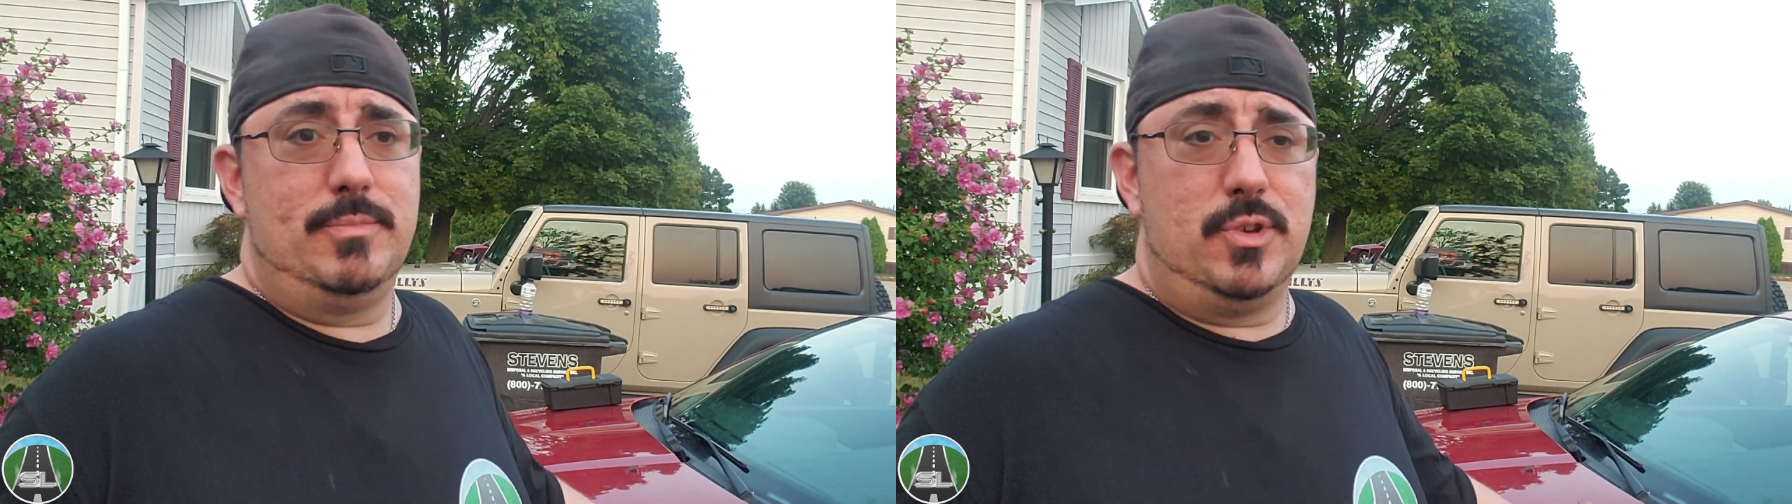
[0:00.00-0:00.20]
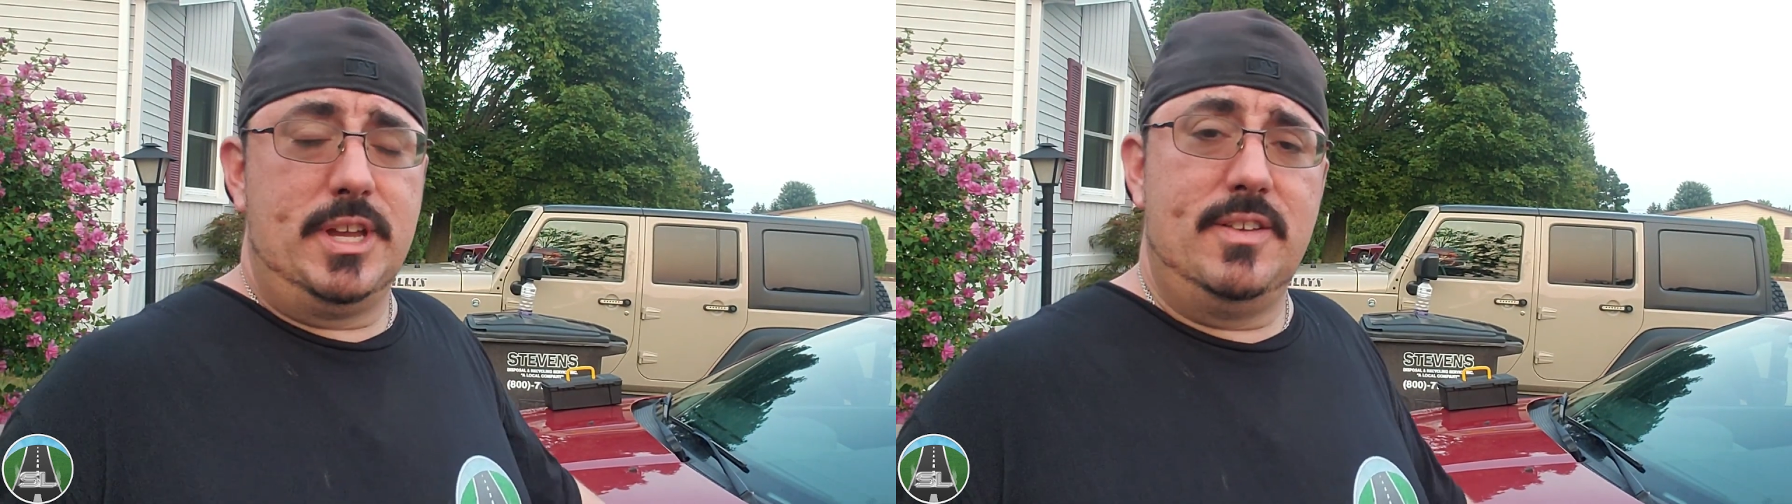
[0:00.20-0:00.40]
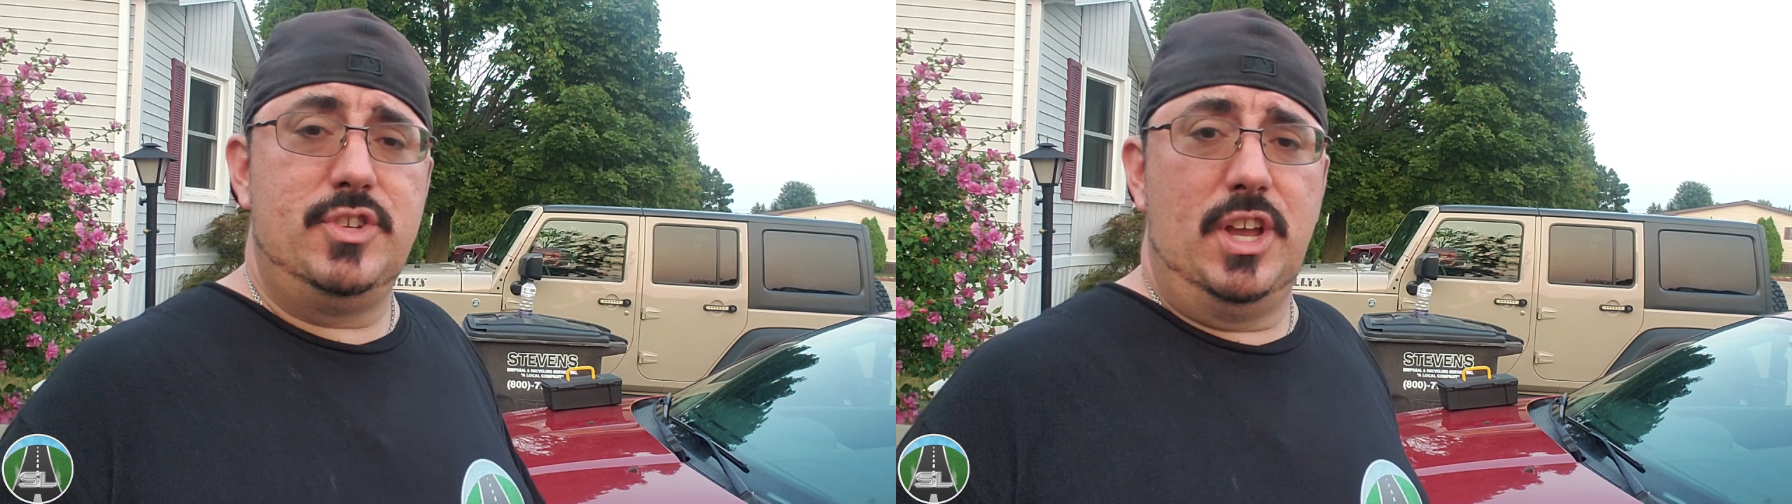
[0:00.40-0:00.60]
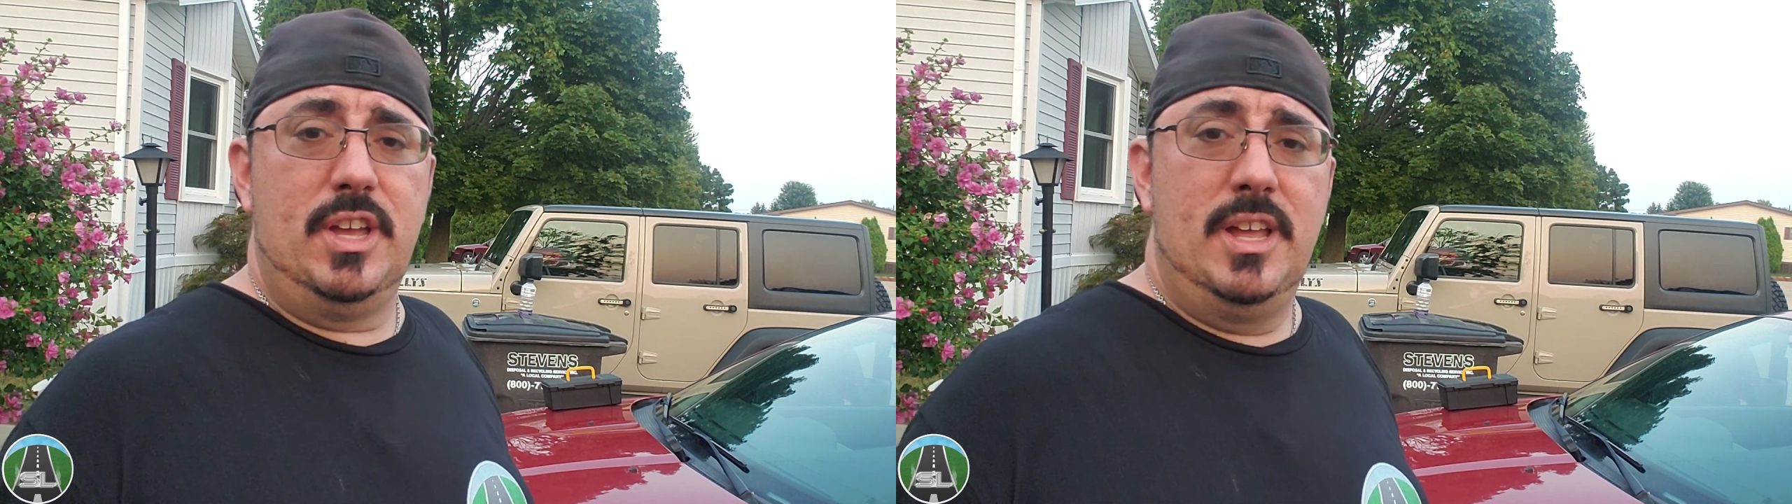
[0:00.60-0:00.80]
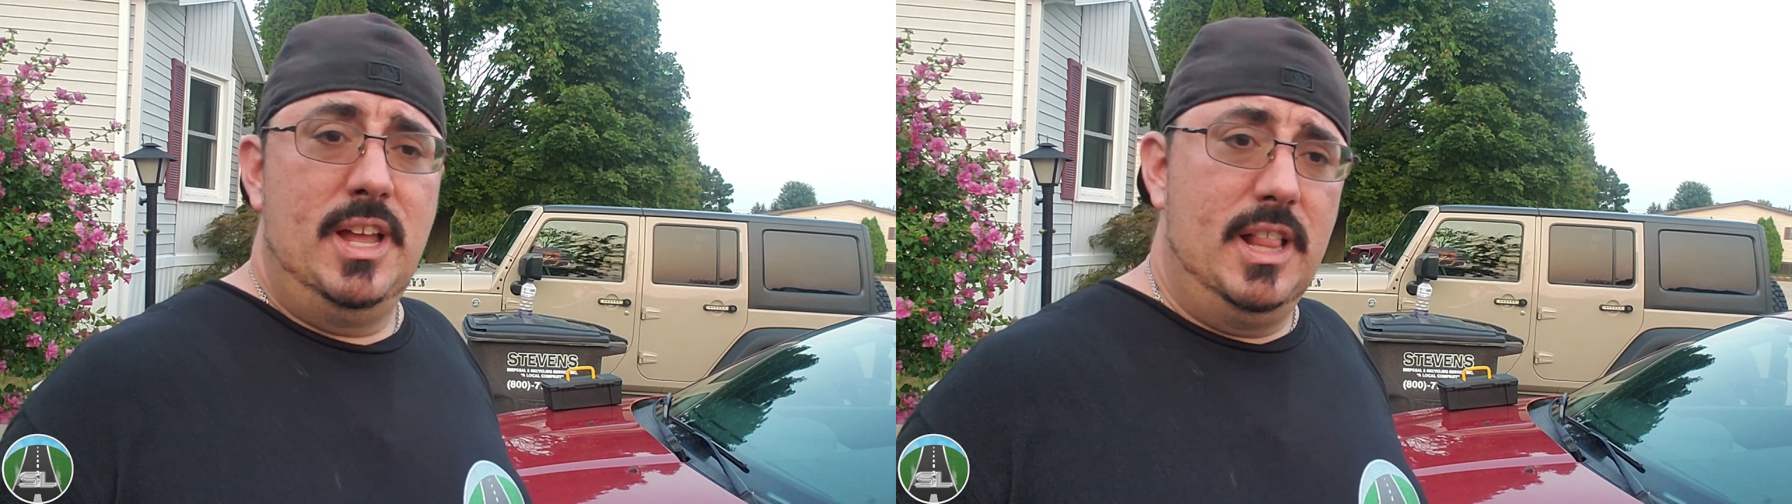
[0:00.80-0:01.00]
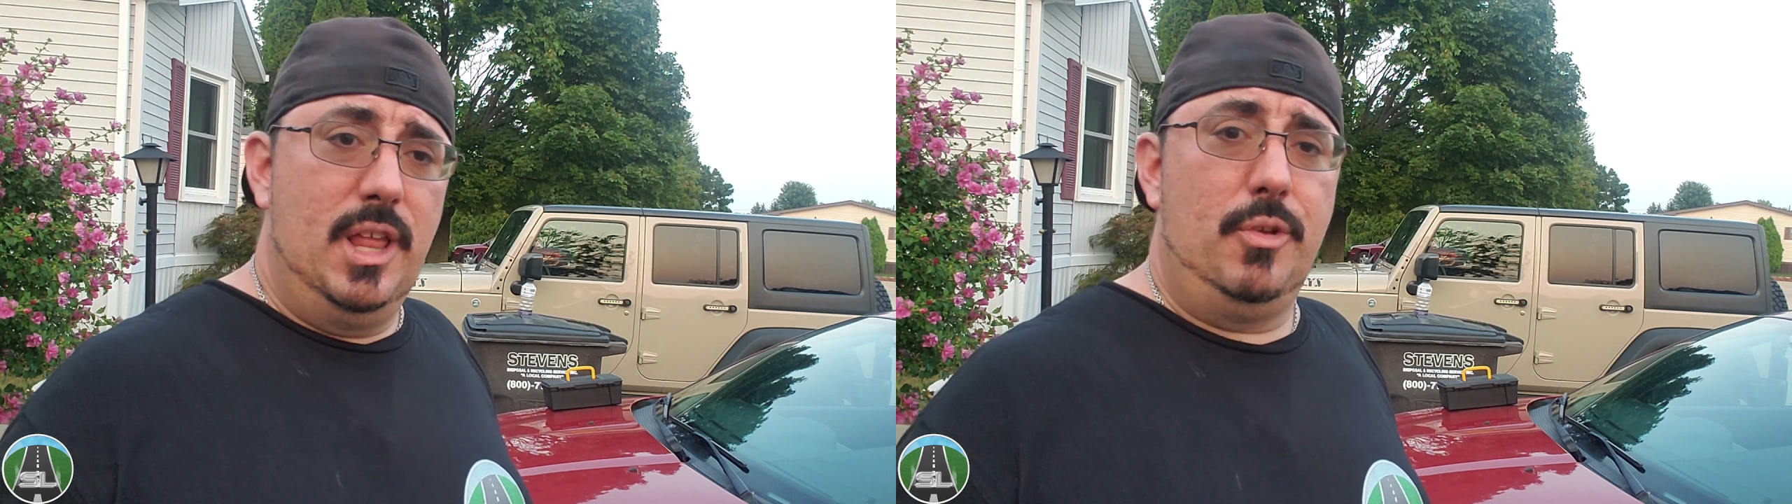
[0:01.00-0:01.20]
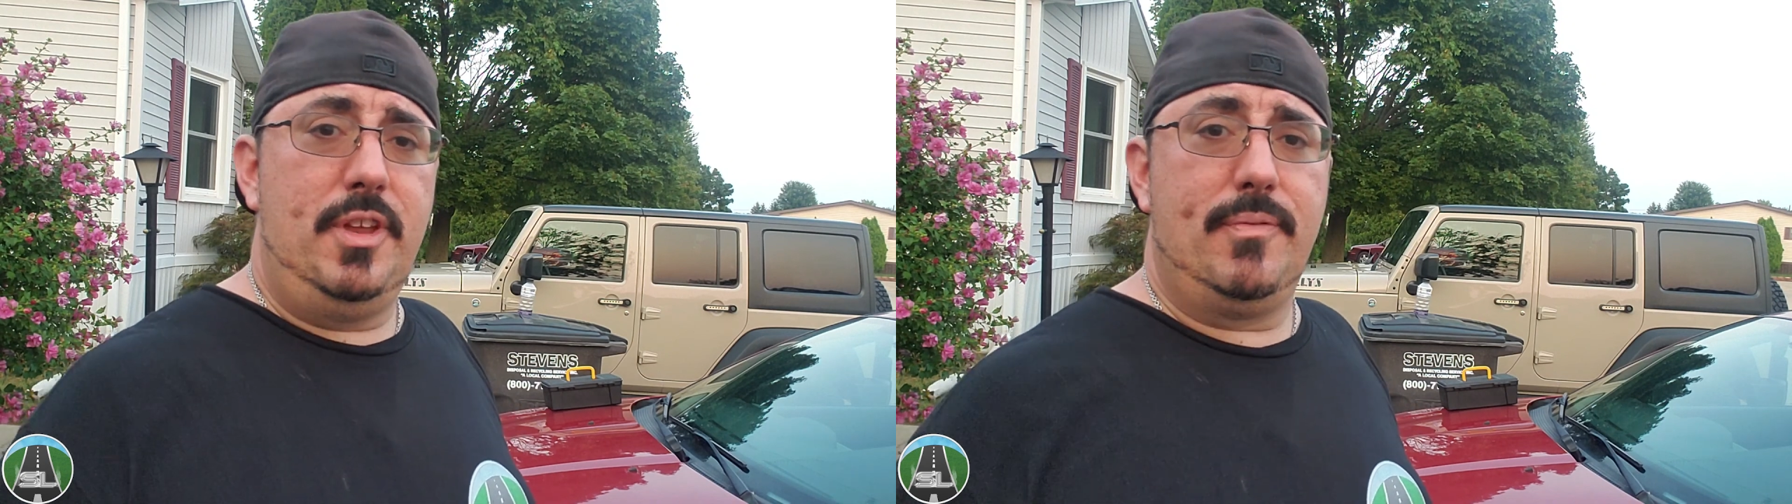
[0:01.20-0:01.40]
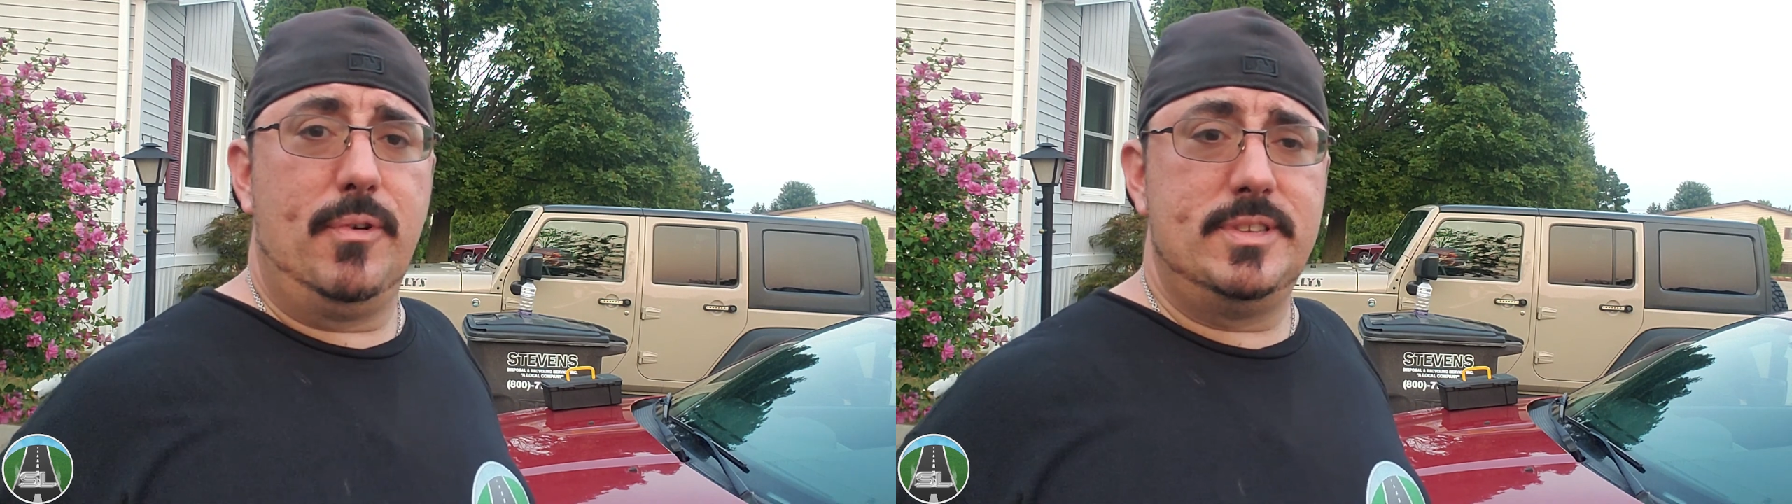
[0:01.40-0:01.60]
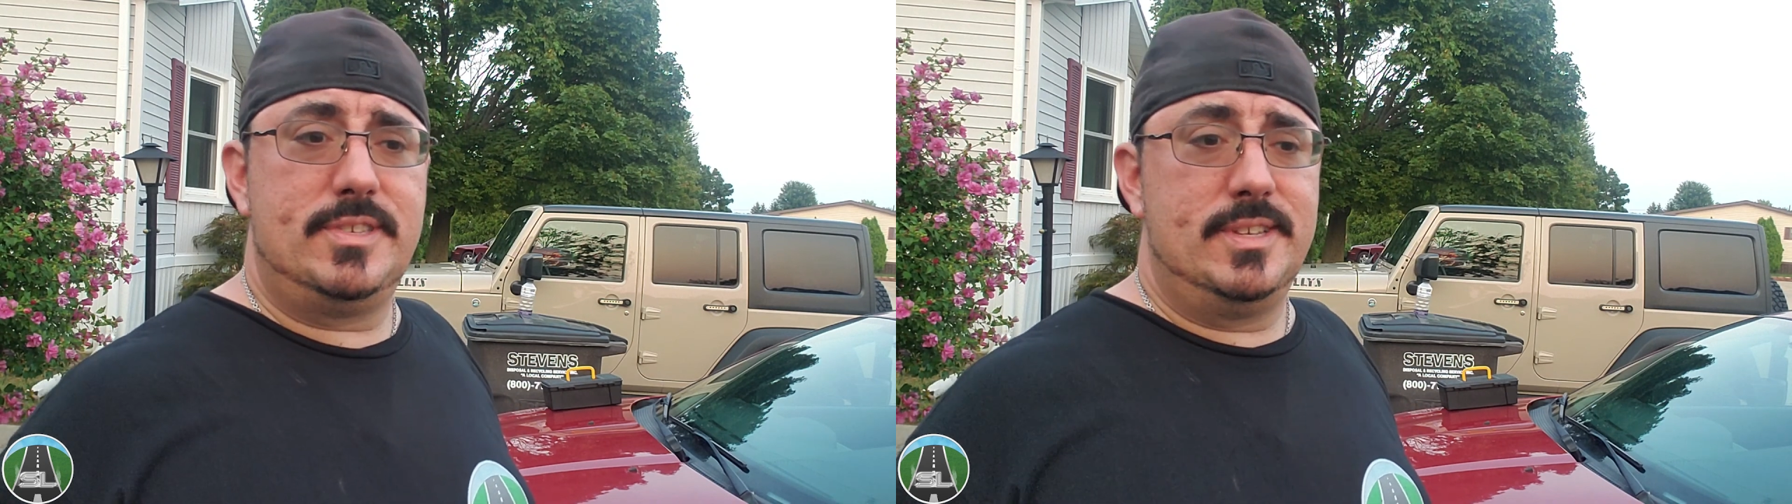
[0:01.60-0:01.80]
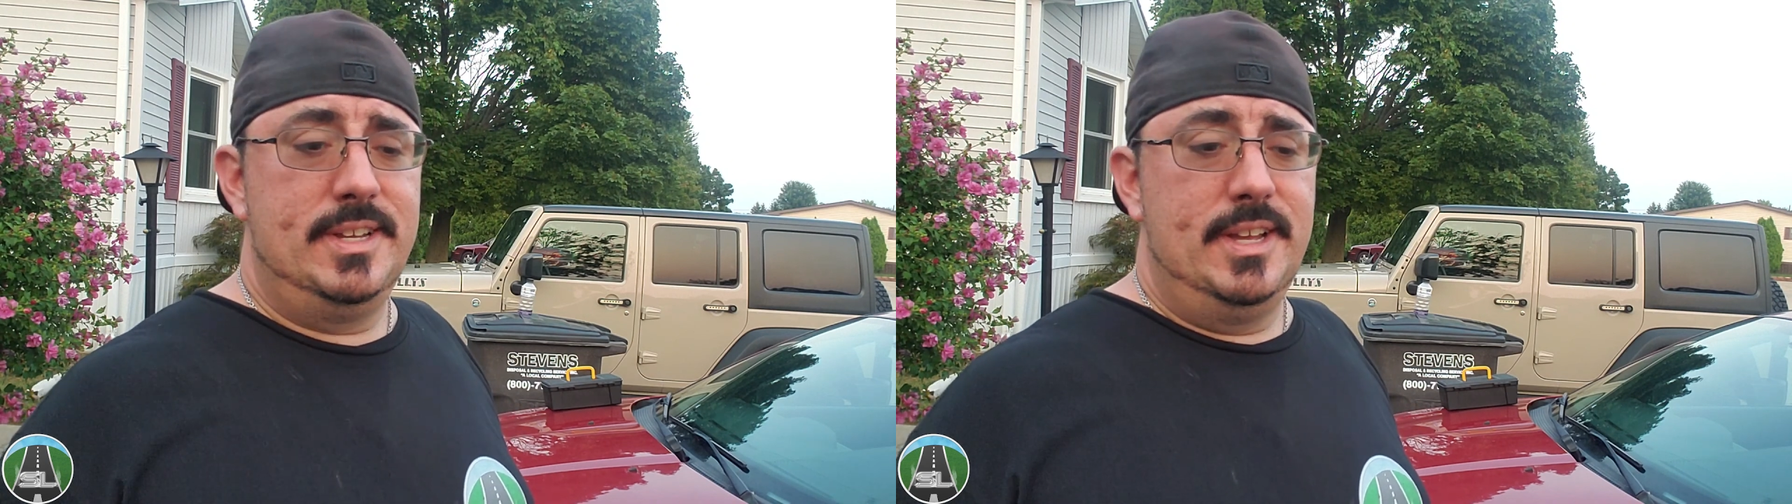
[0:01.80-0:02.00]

so it gives you a little difference.